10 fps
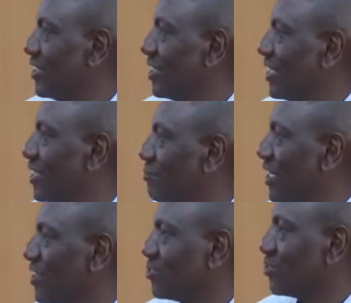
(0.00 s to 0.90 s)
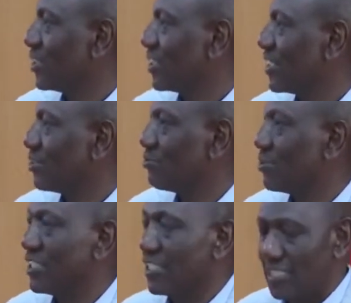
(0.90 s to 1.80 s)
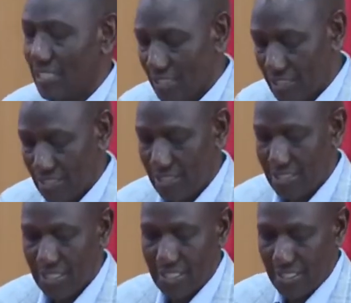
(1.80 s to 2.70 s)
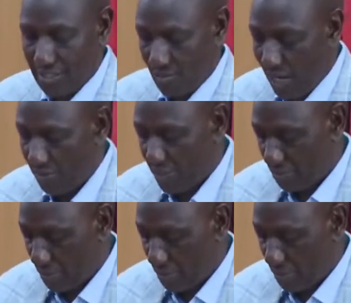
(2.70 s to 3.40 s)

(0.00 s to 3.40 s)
in making sure that we work with the